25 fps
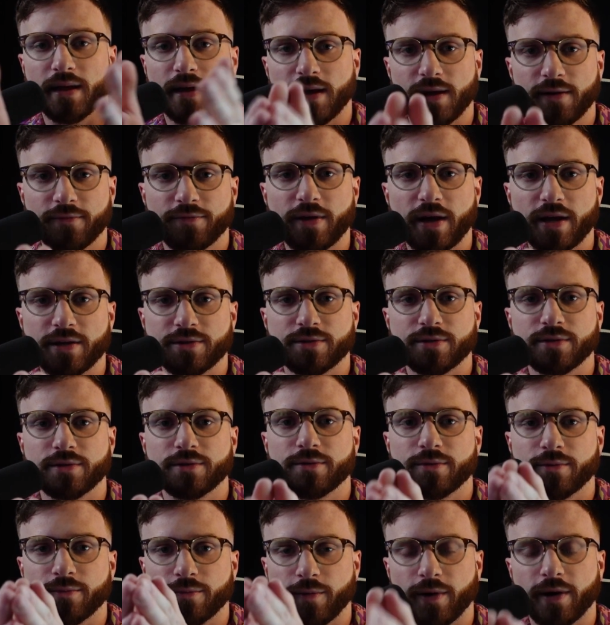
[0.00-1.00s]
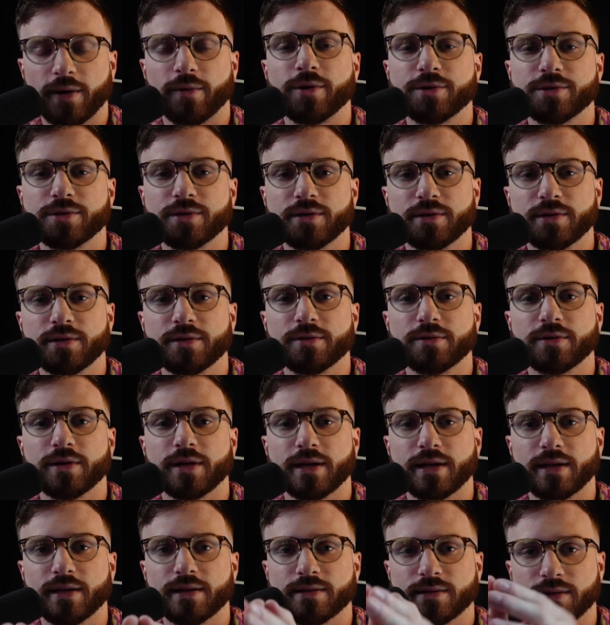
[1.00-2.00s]
If that's you, what I want you to do
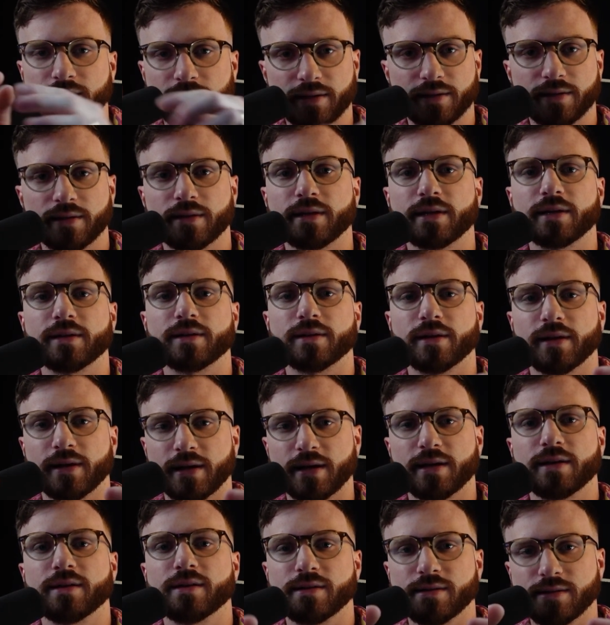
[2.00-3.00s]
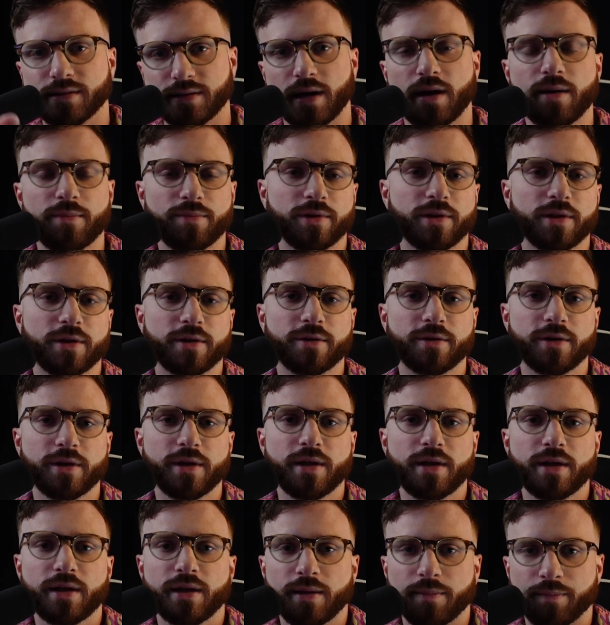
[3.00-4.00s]
is click the link again down below,
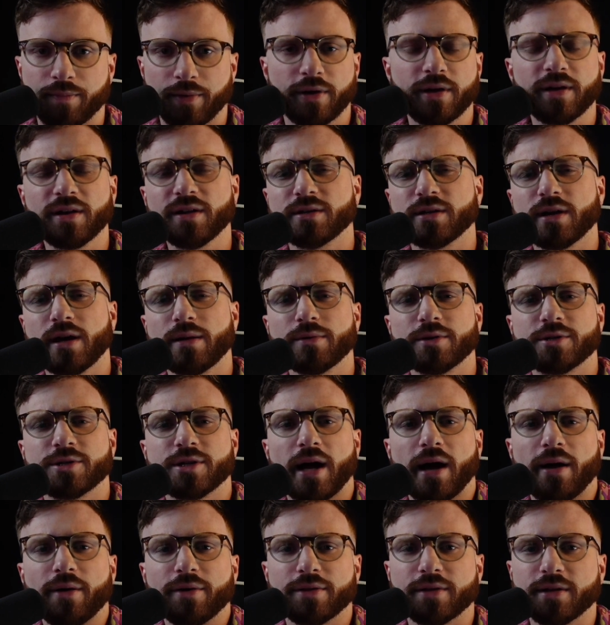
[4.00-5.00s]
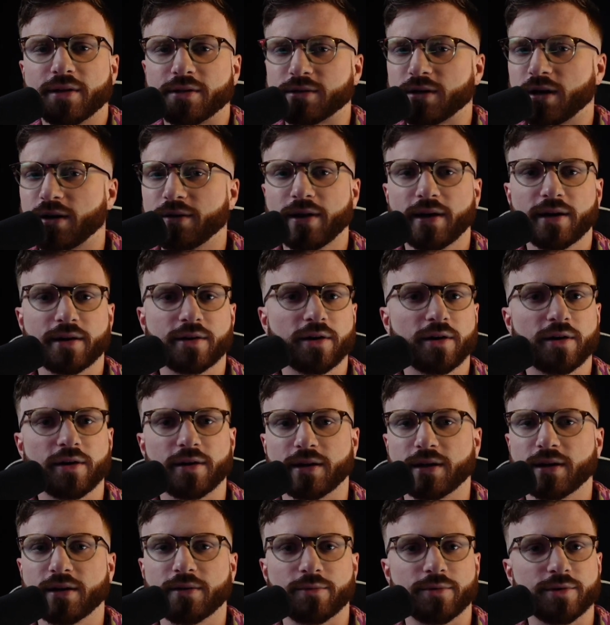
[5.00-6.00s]
book in a time to chat with us. On that call,
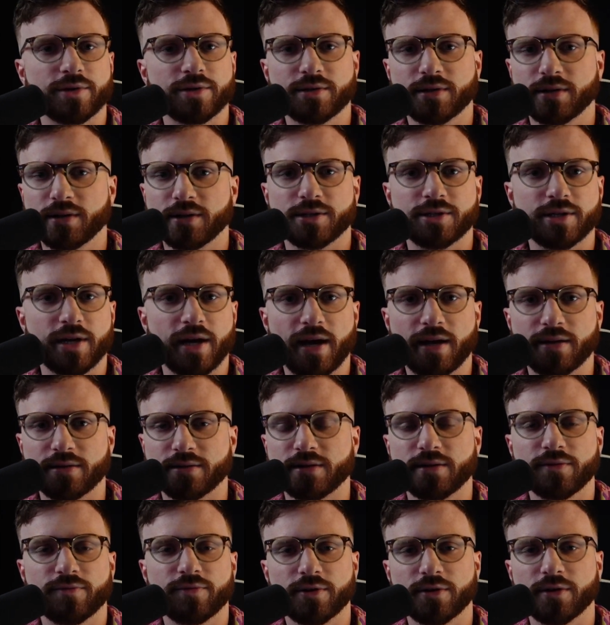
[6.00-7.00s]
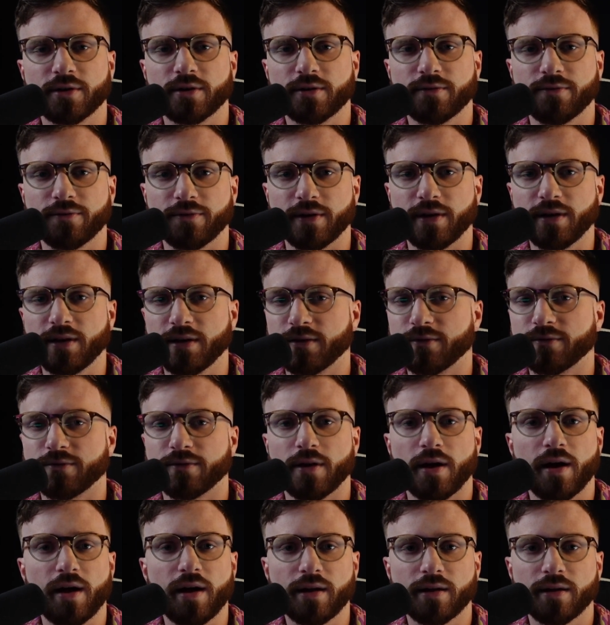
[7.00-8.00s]
again, we're just going to chat, see if you're a good fit. If
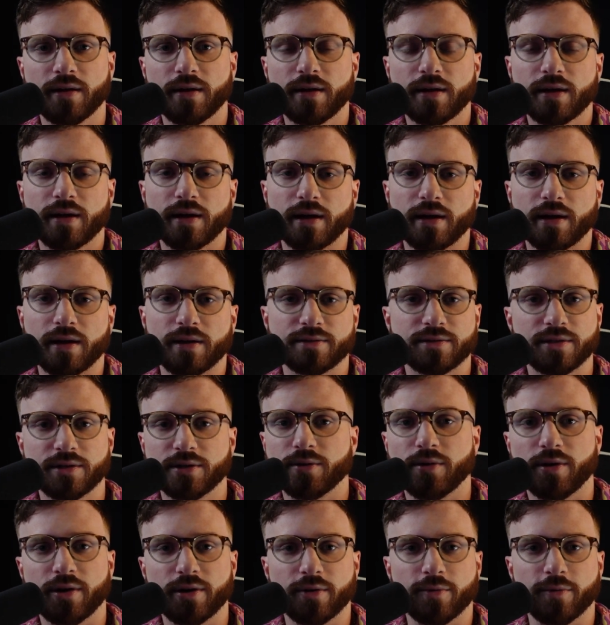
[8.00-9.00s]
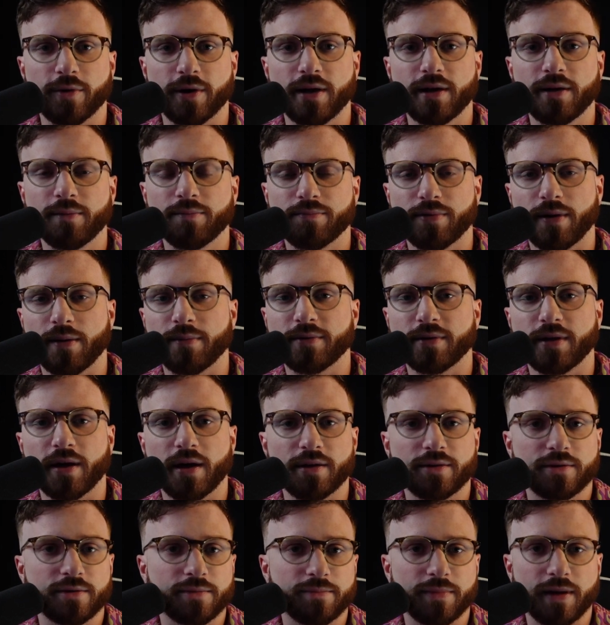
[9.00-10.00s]
not, uh, send you on your way. Probably
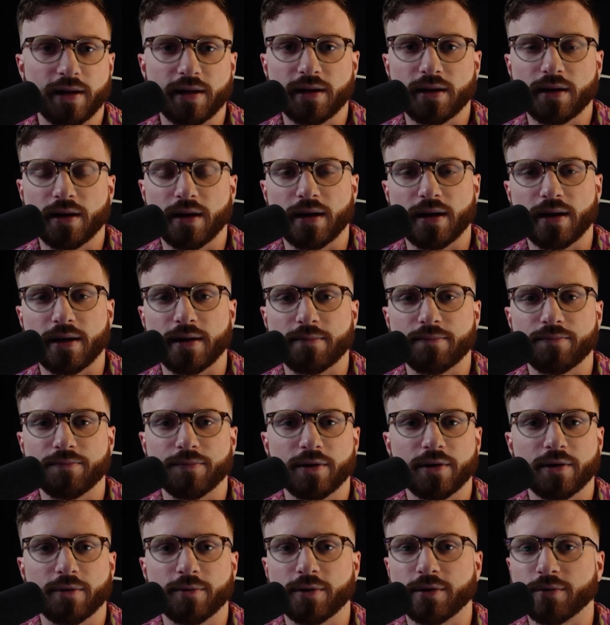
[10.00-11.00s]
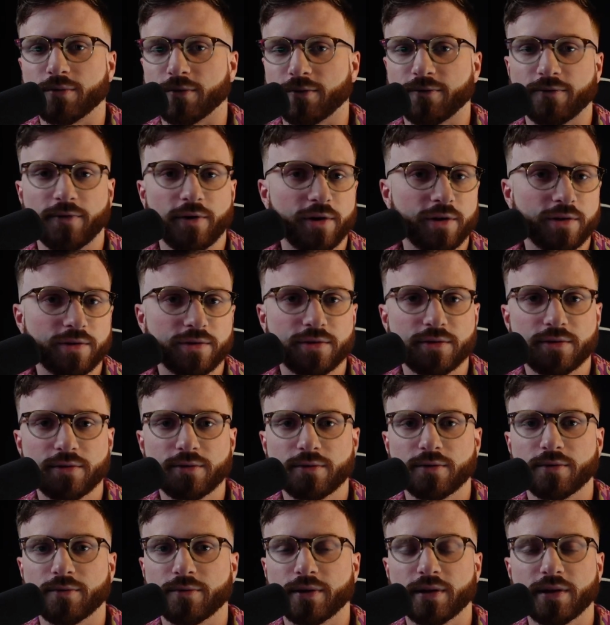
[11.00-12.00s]
got somebody, um, you know, we could refer you
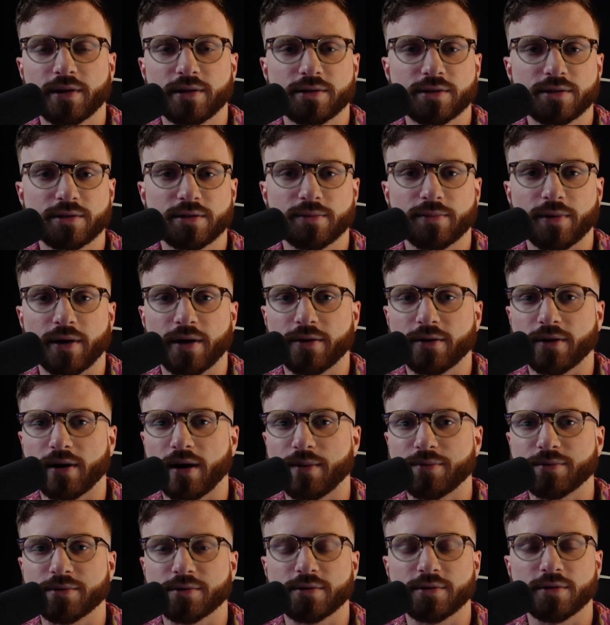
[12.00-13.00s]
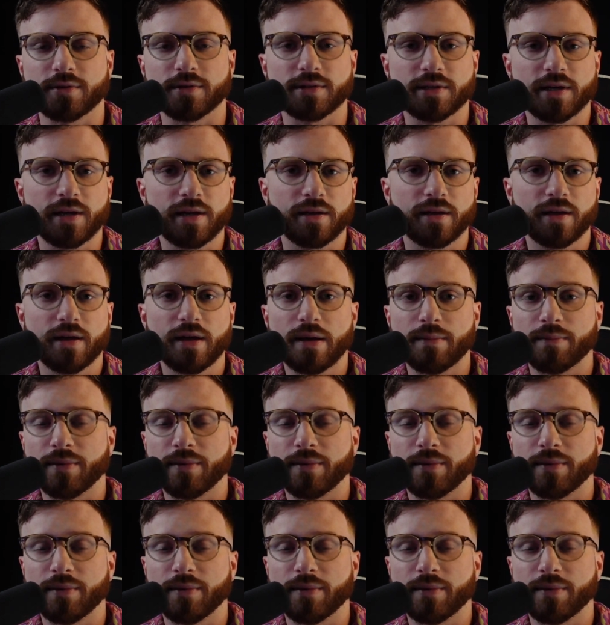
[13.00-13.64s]
to, or really just some other options you could take.